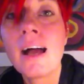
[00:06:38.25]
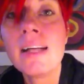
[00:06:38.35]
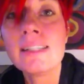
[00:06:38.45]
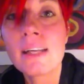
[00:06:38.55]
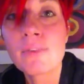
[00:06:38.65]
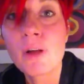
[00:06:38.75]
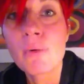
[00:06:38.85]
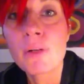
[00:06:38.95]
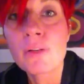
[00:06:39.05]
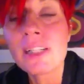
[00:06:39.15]
identify
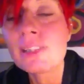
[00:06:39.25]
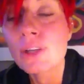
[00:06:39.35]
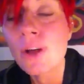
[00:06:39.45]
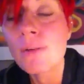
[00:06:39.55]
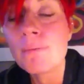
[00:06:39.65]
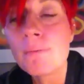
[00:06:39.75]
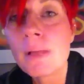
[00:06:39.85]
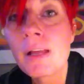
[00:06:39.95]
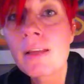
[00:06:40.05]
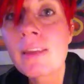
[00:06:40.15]
what your needs are.
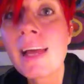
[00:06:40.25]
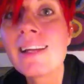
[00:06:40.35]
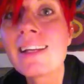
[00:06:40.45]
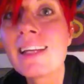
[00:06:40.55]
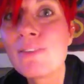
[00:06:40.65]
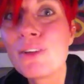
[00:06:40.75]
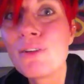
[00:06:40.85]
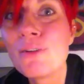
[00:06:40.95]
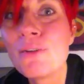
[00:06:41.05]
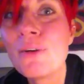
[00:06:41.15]
Then give
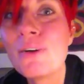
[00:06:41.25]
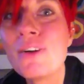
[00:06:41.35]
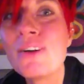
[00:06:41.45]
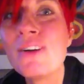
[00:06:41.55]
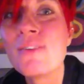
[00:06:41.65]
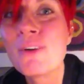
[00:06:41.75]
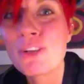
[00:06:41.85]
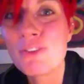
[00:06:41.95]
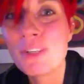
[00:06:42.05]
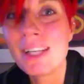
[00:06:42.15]
you
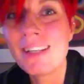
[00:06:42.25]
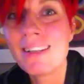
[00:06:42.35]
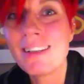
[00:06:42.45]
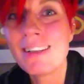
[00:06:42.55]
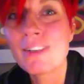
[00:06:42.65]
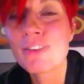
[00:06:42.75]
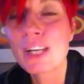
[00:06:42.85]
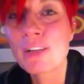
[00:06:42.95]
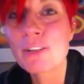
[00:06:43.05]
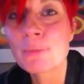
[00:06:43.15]
what you need to
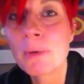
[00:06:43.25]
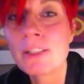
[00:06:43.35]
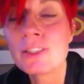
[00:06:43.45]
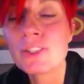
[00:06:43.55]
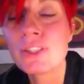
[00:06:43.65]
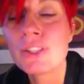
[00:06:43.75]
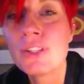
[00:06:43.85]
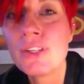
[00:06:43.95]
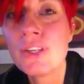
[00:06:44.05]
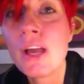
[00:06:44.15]
bring out your sponge.
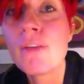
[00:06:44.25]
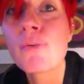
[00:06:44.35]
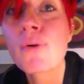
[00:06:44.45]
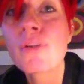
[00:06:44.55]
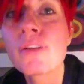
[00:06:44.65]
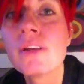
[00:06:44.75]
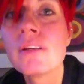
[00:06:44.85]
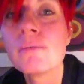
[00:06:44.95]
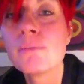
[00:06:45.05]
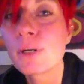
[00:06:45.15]
And 4th,
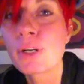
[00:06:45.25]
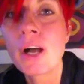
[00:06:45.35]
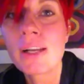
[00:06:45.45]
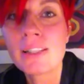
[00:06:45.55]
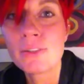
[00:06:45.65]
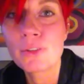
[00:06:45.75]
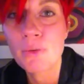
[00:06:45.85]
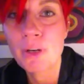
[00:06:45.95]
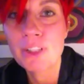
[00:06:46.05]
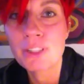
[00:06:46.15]
bring God into the
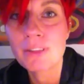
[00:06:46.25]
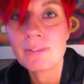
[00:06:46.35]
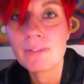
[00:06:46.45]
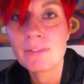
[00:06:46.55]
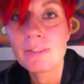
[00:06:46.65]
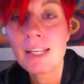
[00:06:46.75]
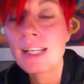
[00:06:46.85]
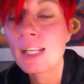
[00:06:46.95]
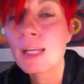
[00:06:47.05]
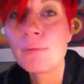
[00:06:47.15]
equation.
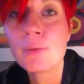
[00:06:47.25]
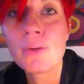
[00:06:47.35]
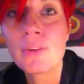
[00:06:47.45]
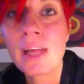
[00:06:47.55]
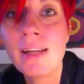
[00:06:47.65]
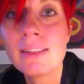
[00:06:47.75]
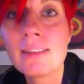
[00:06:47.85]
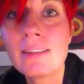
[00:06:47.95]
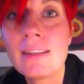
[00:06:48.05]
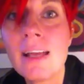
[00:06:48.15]
Keep doing that,
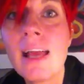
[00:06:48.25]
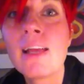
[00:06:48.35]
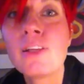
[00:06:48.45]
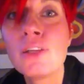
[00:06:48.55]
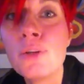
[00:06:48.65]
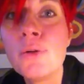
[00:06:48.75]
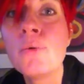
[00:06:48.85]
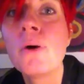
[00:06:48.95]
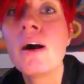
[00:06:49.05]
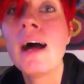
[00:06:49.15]
and
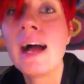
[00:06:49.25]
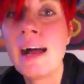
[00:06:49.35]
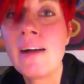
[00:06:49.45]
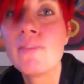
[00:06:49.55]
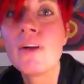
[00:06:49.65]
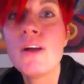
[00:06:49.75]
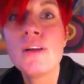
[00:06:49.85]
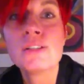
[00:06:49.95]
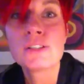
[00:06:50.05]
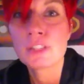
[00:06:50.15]
you will have
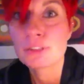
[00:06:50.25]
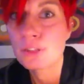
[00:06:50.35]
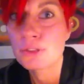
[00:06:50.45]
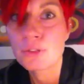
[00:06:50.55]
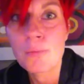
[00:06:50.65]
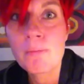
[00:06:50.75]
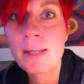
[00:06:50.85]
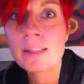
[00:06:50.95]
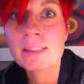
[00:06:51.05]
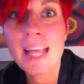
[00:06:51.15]
such tremendous